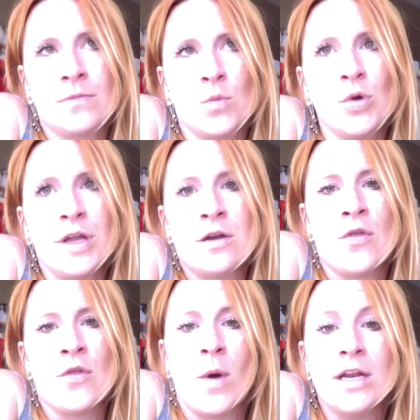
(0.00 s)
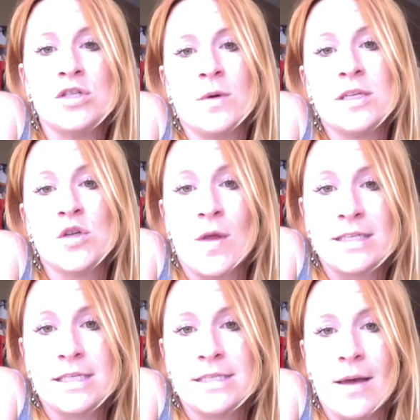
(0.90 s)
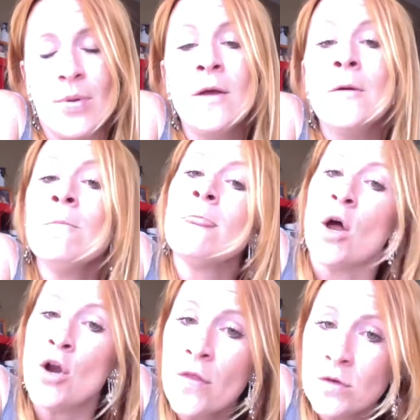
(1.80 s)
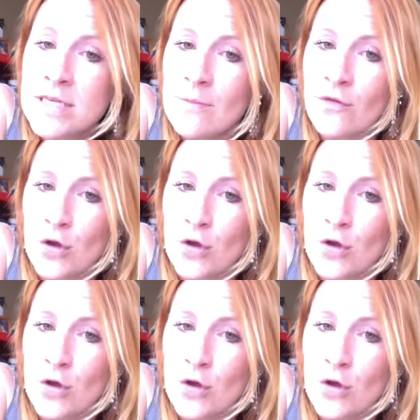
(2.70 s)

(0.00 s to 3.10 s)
really another way to do it. So that's a tip. Another tip for